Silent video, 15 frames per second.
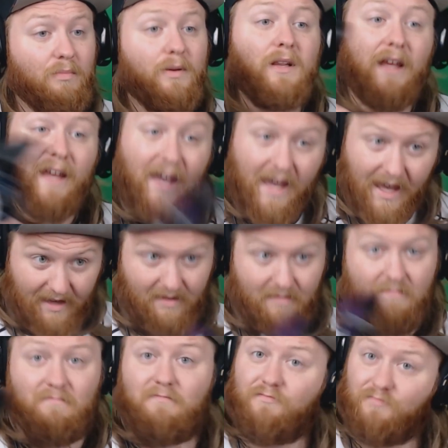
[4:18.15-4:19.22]
playing
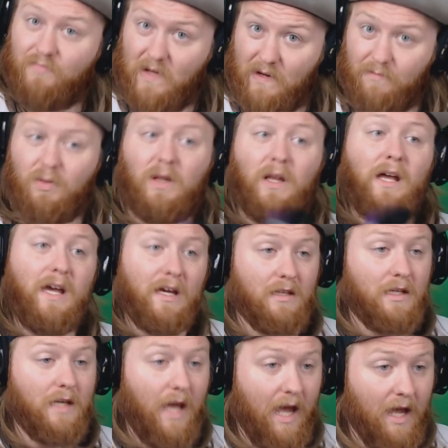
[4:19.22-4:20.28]

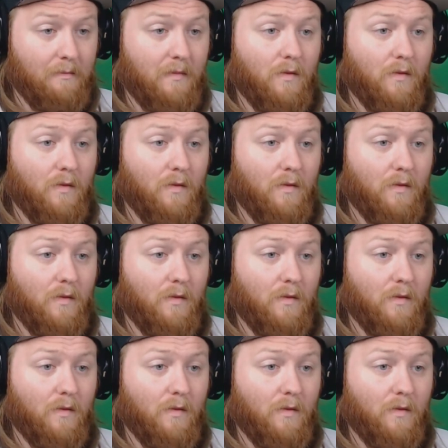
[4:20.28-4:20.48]
the game,